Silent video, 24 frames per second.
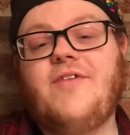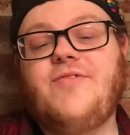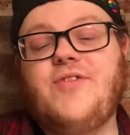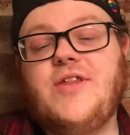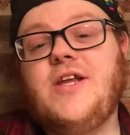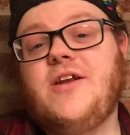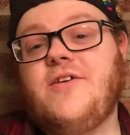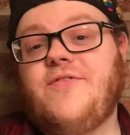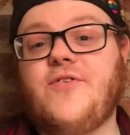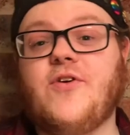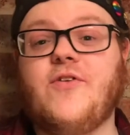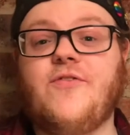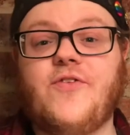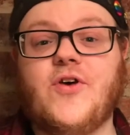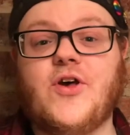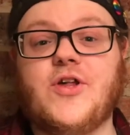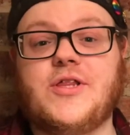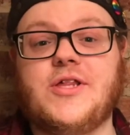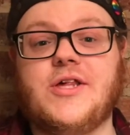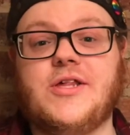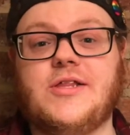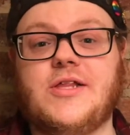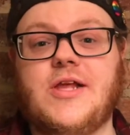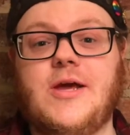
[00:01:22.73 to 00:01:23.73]
I've seen a few
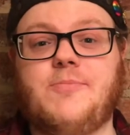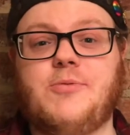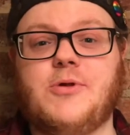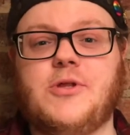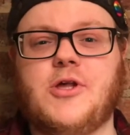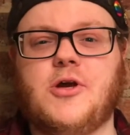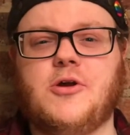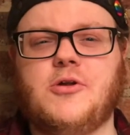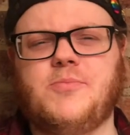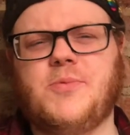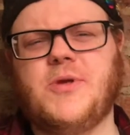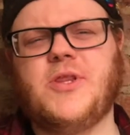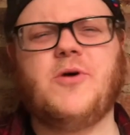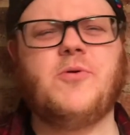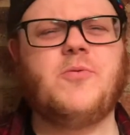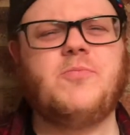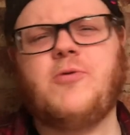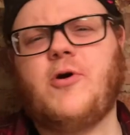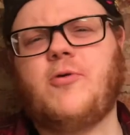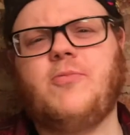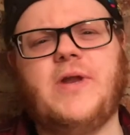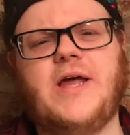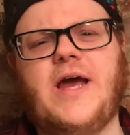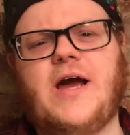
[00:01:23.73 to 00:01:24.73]
first season episodes, but they were
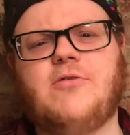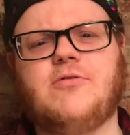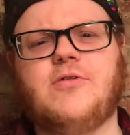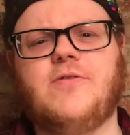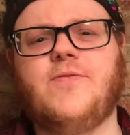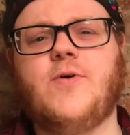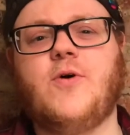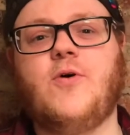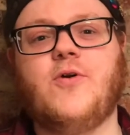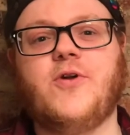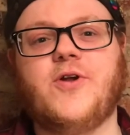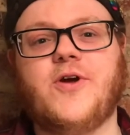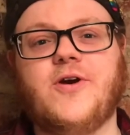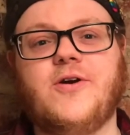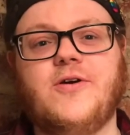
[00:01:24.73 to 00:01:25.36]
probably out of order.